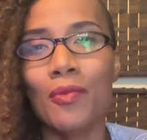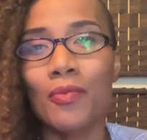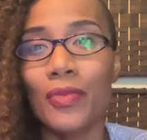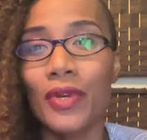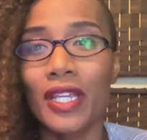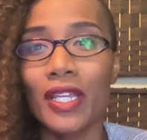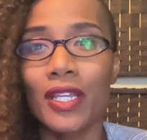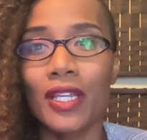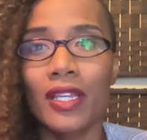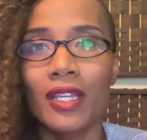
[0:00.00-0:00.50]

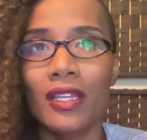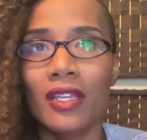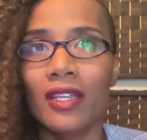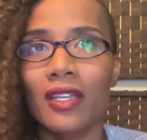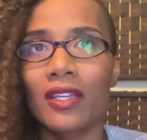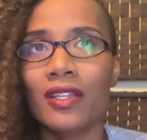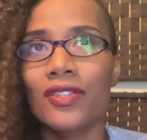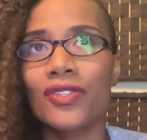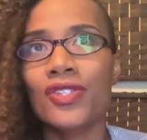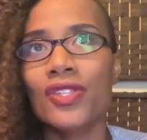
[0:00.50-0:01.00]

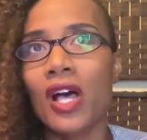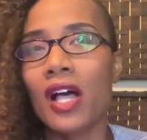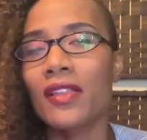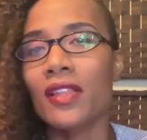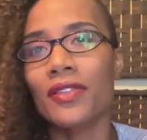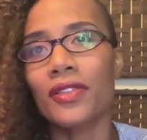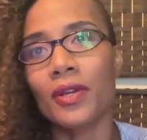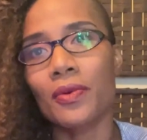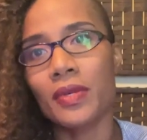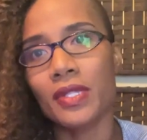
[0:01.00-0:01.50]
We saw
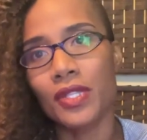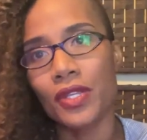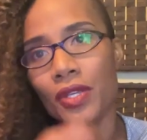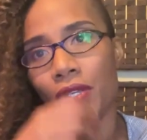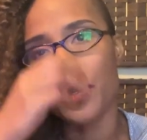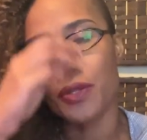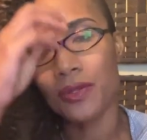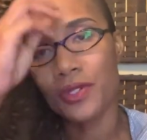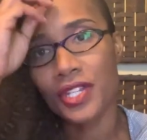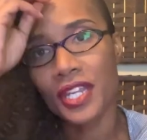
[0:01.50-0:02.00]
that there was a
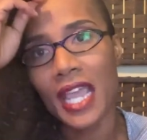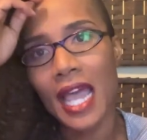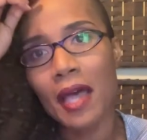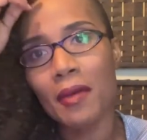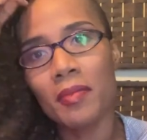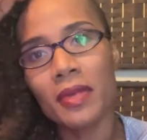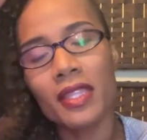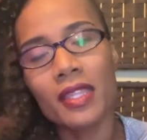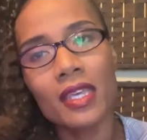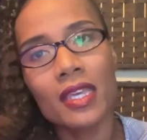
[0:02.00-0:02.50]
huge
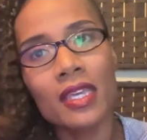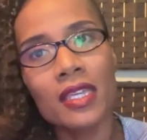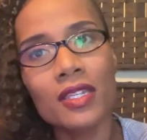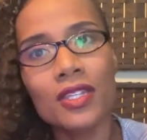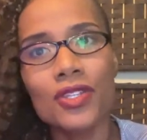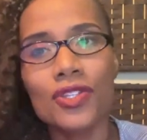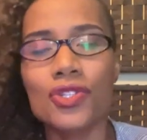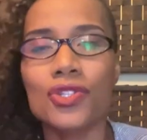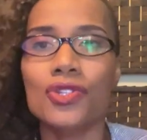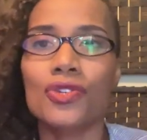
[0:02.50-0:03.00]
gap in the
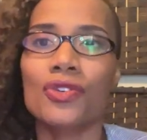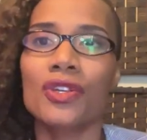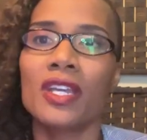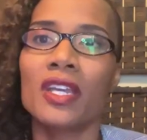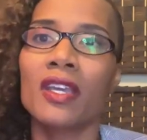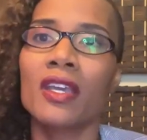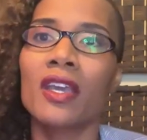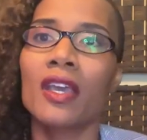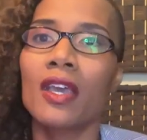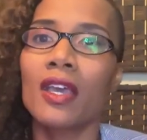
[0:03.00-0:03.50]

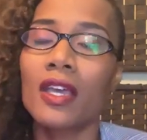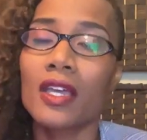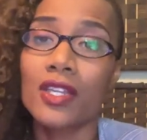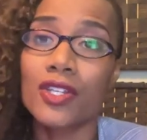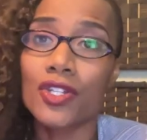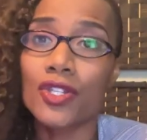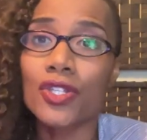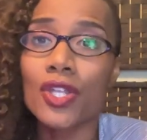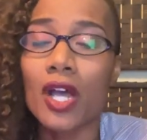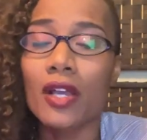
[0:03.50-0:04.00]
industry,
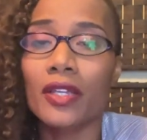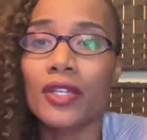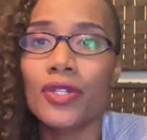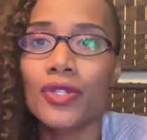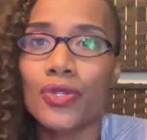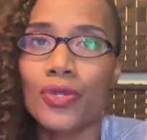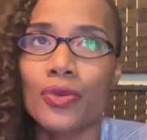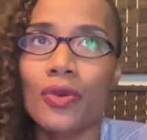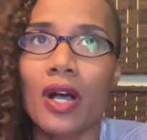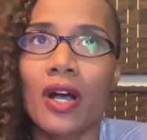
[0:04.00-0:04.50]
and just talking
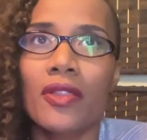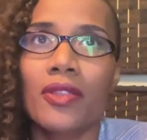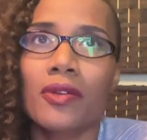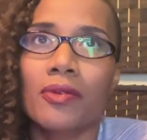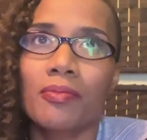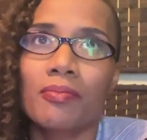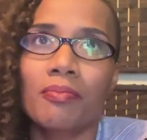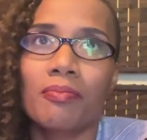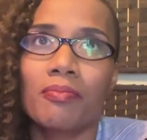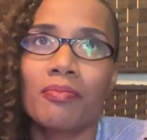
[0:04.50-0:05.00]
to
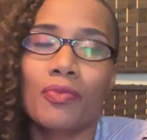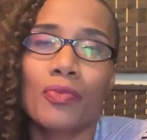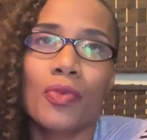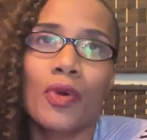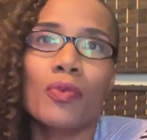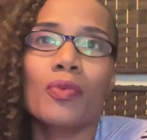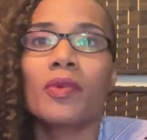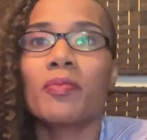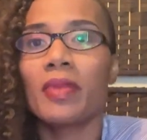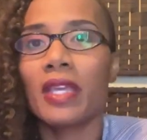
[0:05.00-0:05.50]
other,
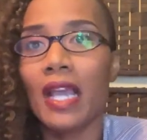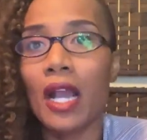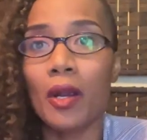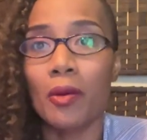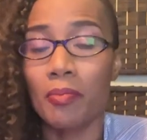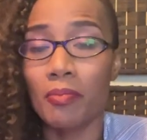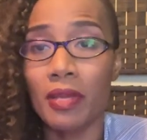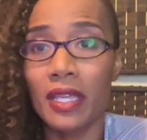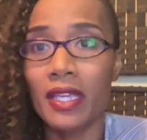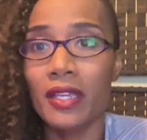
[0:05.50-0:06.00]
what would be
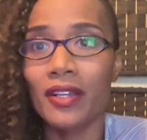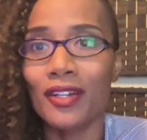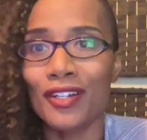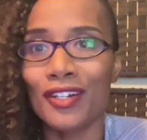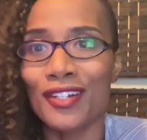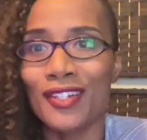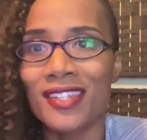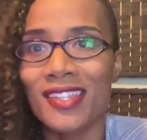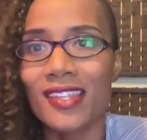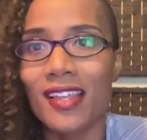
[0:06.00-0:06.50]
our
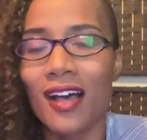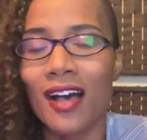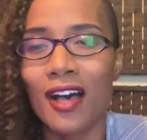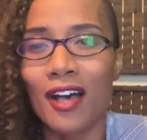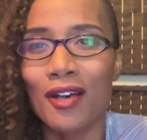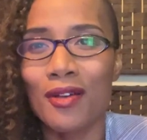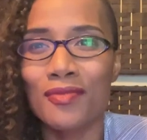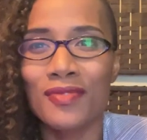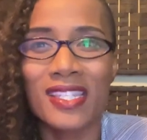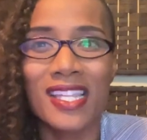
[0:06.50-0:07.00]
peers,
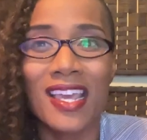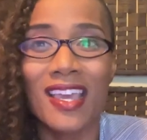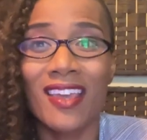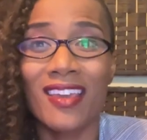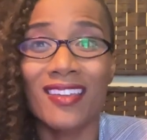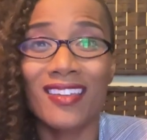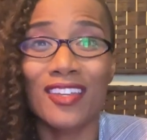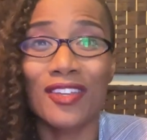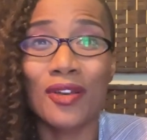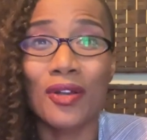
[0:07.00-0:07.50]

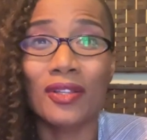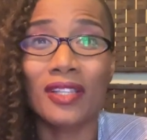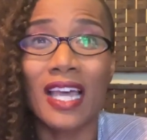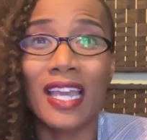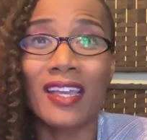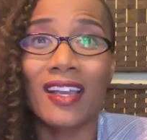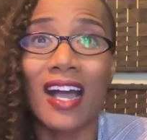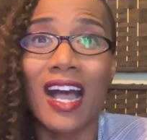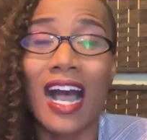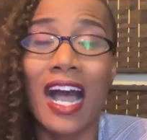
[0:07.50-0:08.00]
saying, you know,
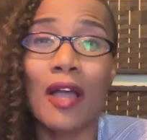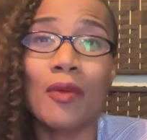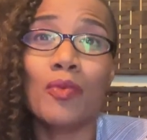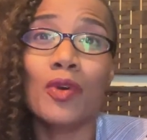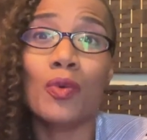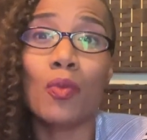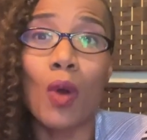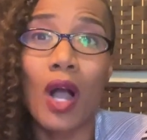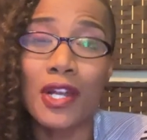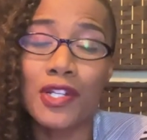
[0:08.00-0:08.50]
like, I
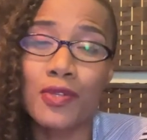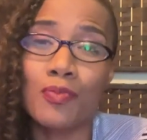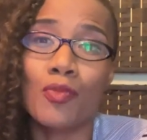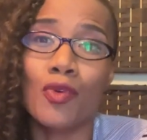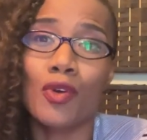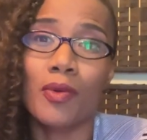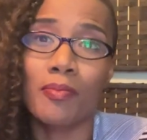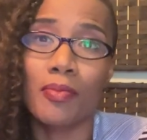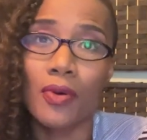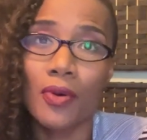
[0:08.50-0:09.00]
would watch
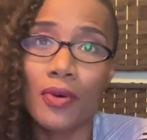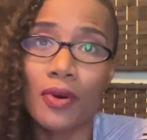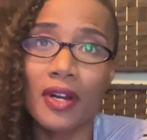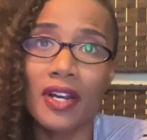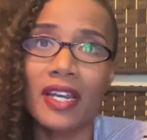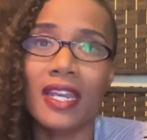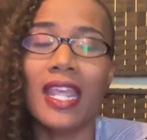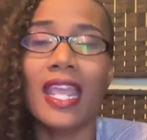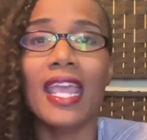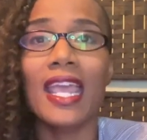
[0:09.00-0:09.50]
more
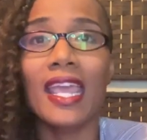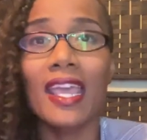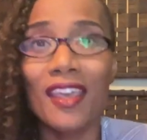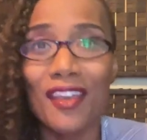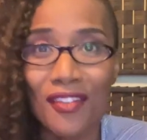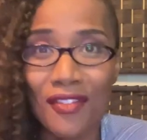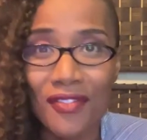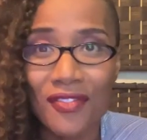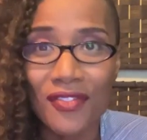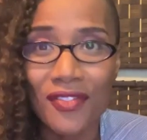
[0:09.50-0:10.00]
porn
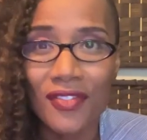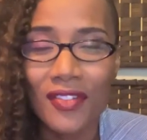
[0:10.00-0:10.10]
if,